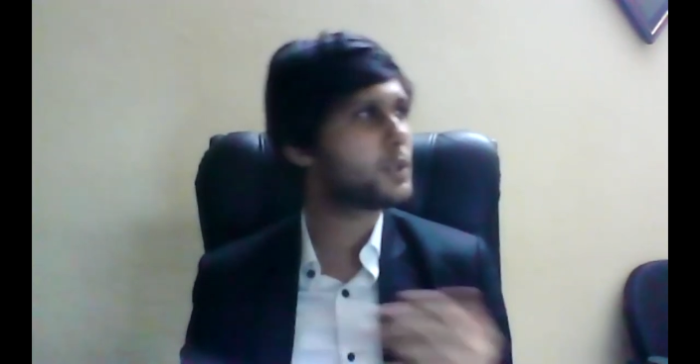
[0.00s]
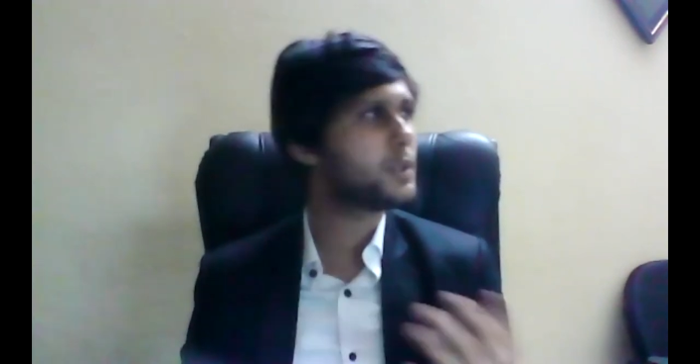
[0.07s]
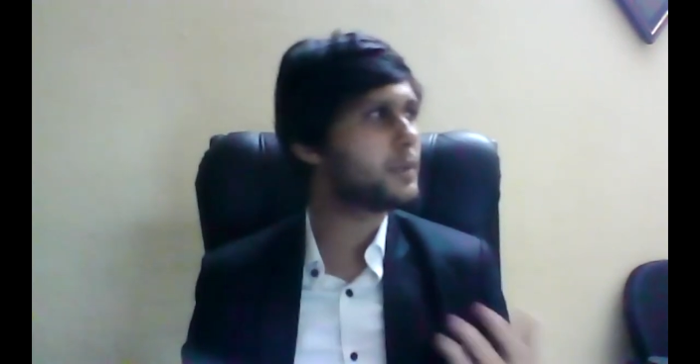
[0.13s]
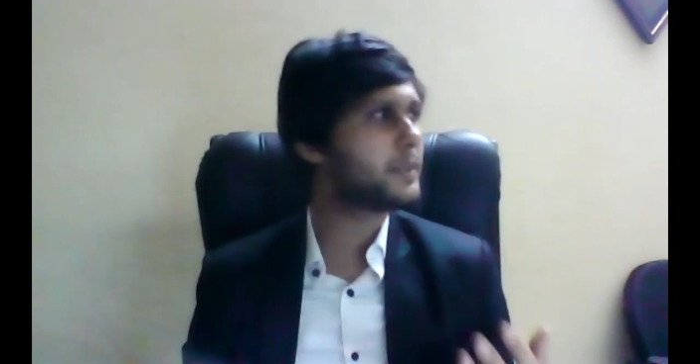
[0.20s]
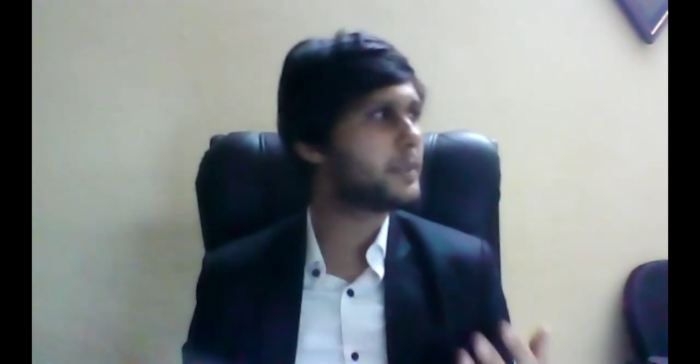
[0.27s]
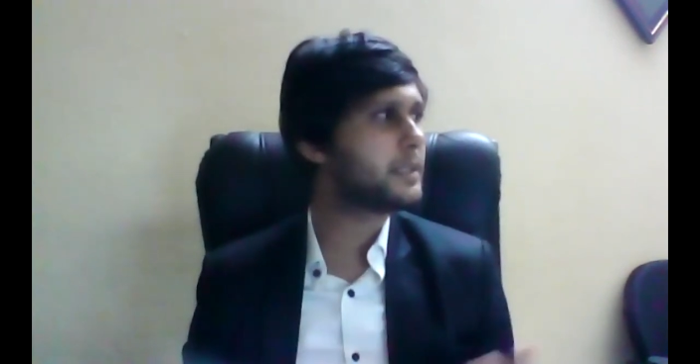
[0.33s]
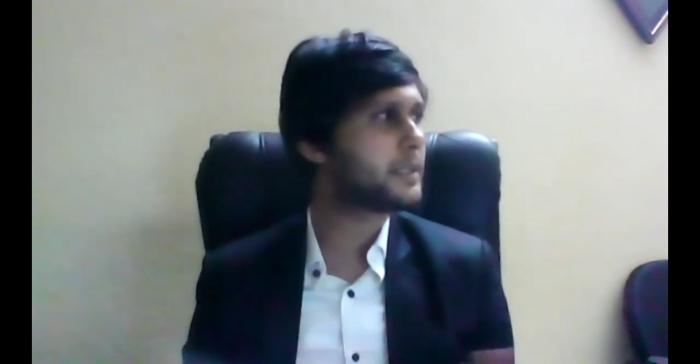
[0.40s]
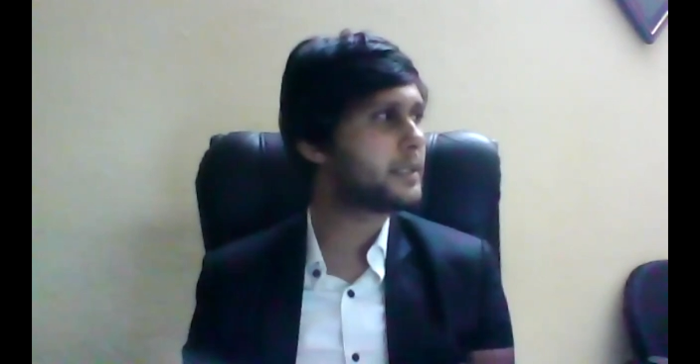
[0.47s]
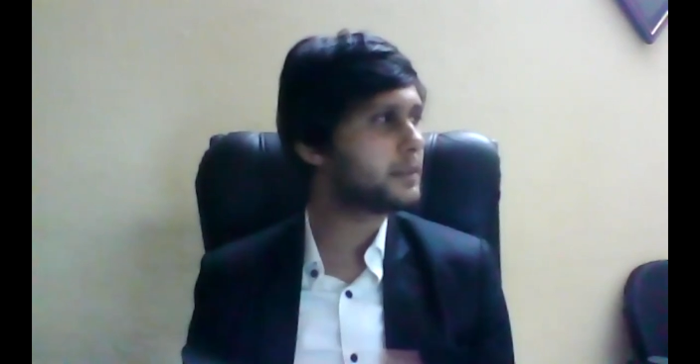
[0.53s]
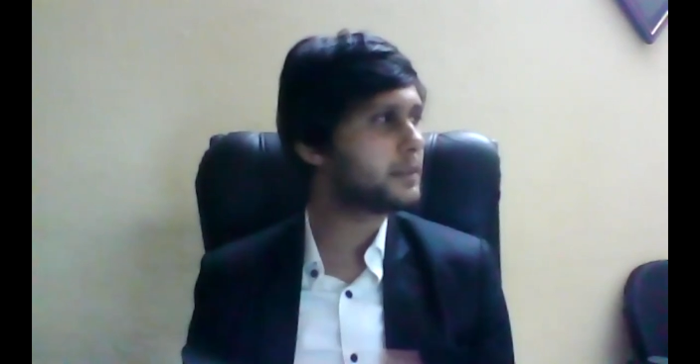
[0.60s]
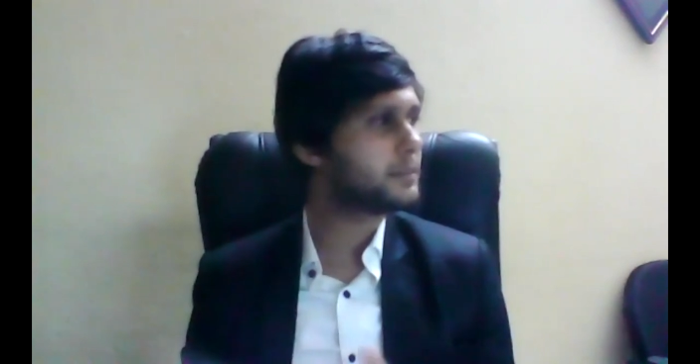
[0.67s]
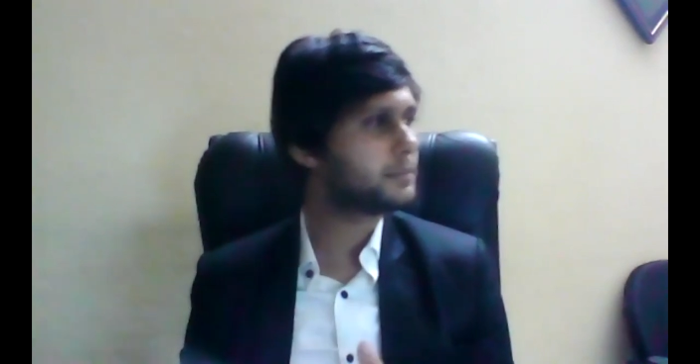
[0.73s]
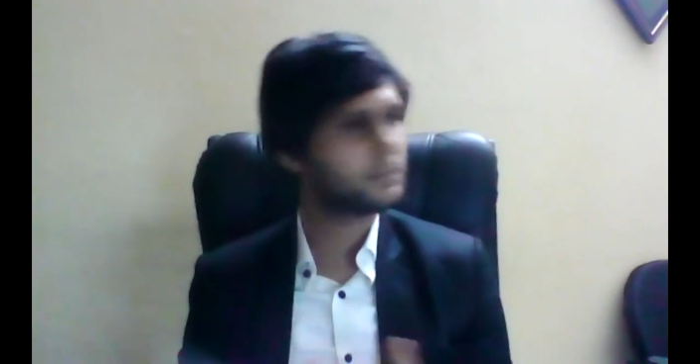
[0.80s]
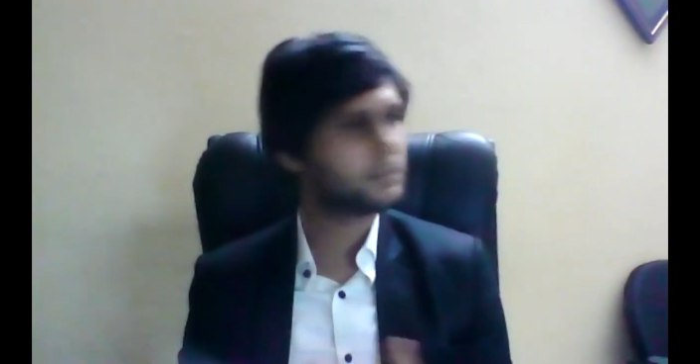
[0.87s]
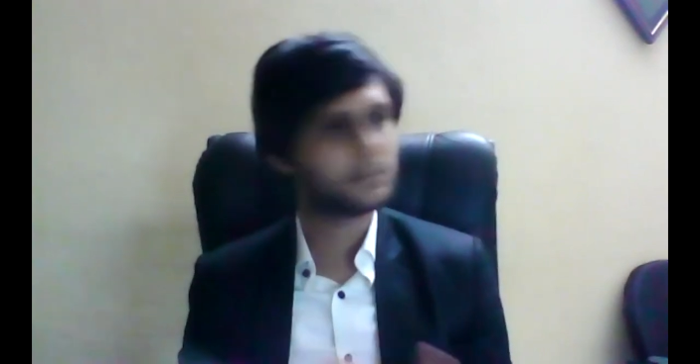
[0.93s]
to even hit
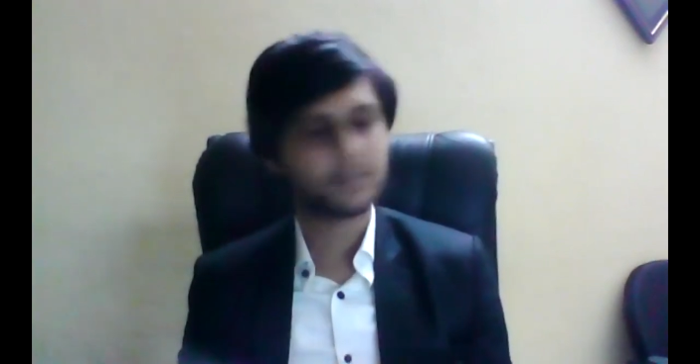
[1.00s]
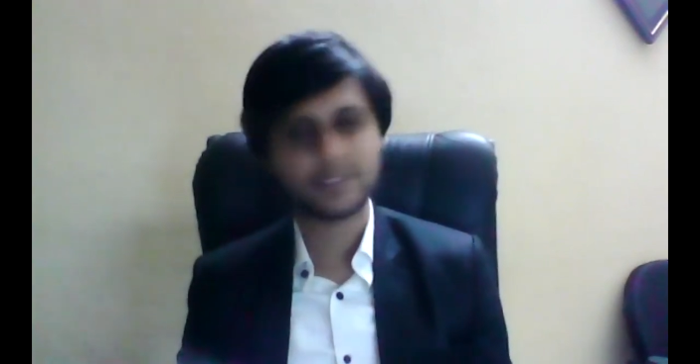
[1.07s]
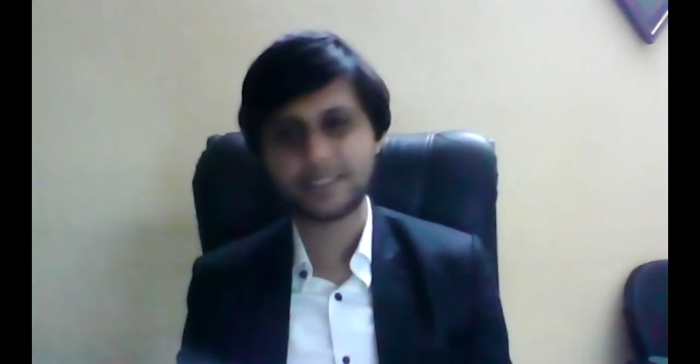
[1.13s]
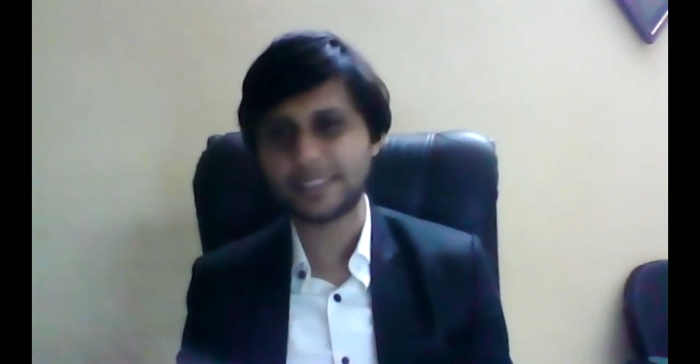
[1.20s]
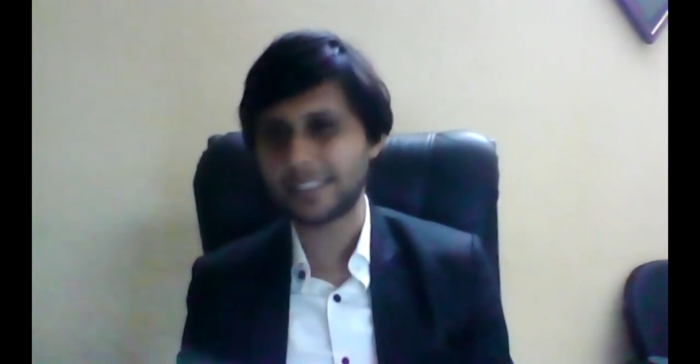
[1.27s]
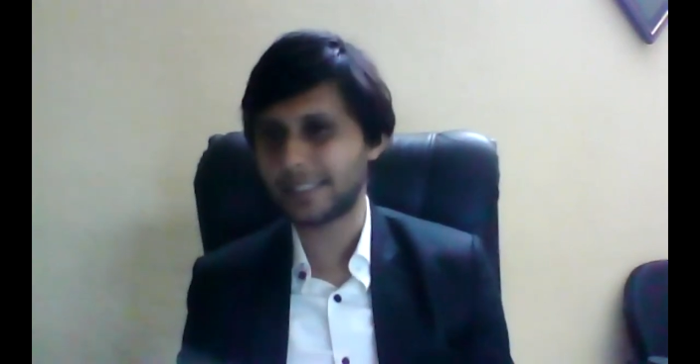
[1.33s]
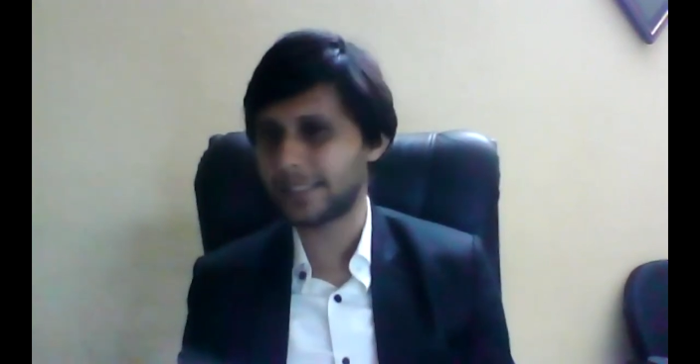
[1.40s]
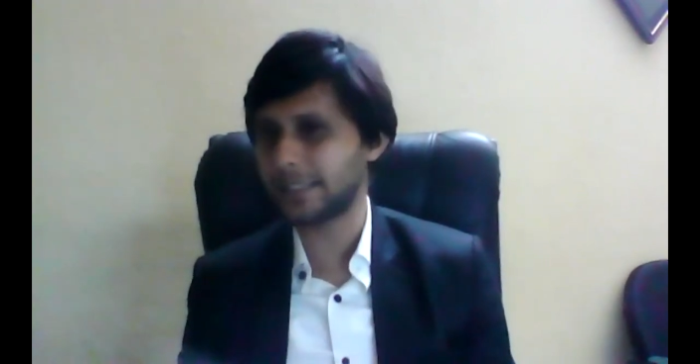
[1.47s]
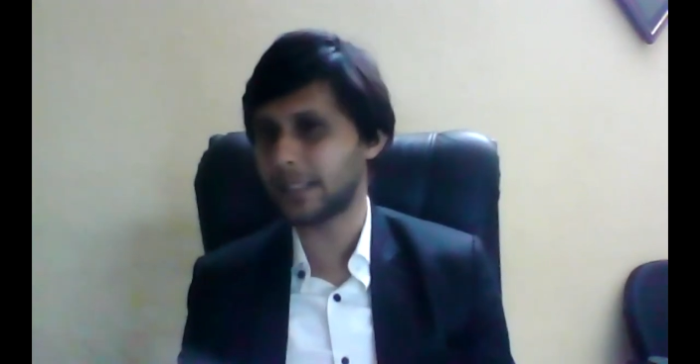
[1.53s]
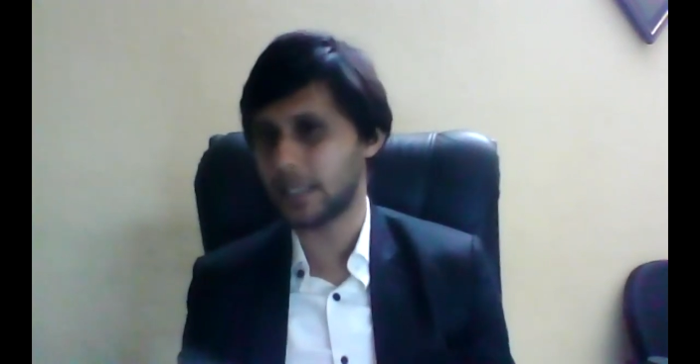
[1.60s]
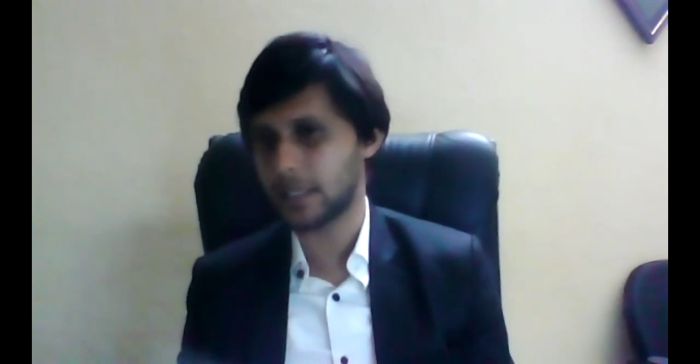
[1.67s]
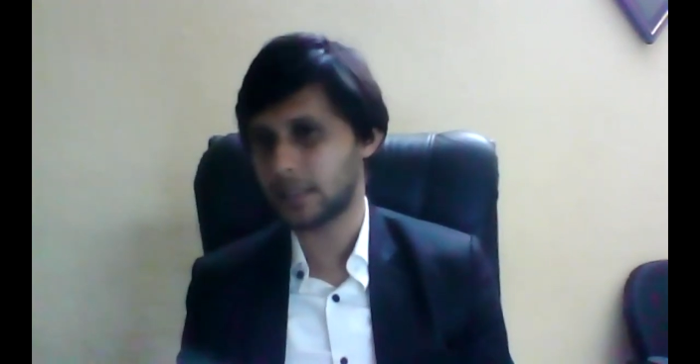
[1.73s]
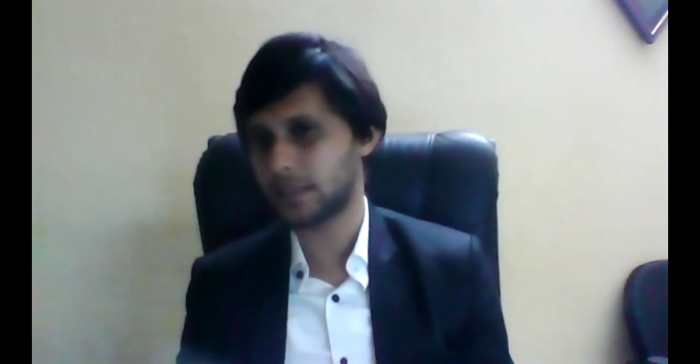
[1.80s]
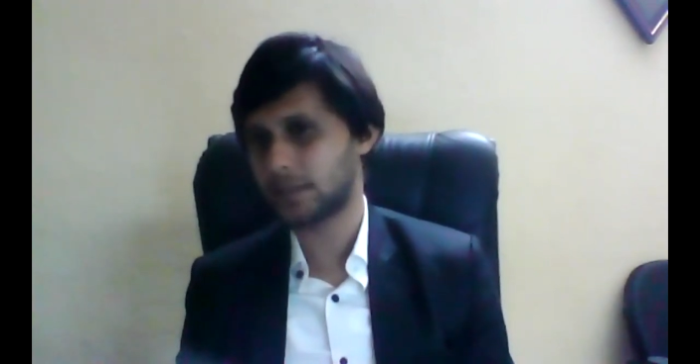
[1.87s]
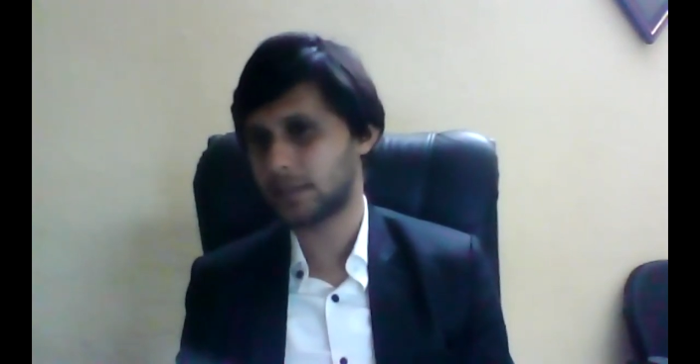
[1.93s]
16
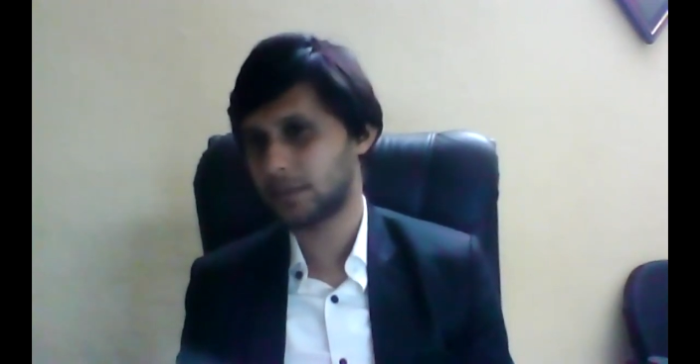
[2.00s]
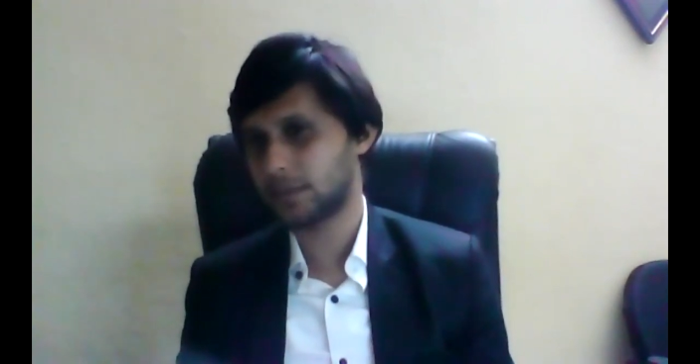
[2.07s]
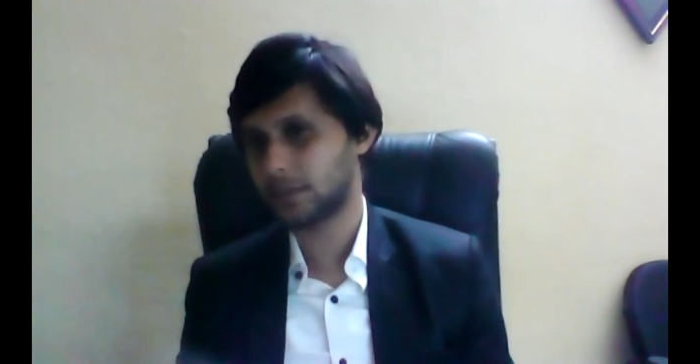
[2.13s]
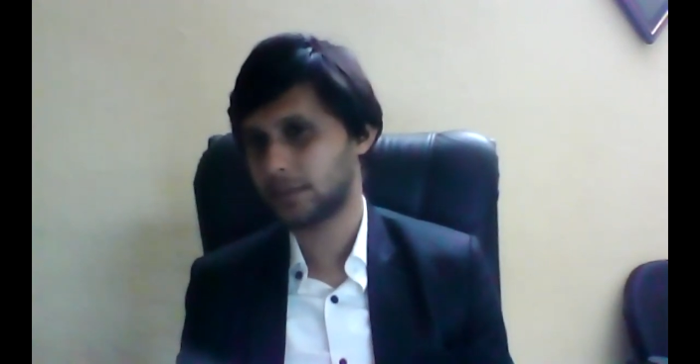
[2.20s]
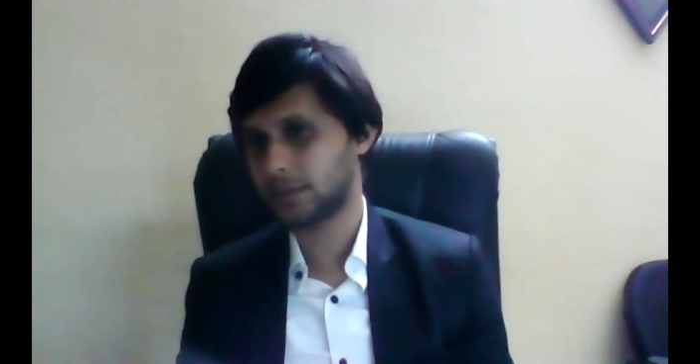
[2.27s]
hours.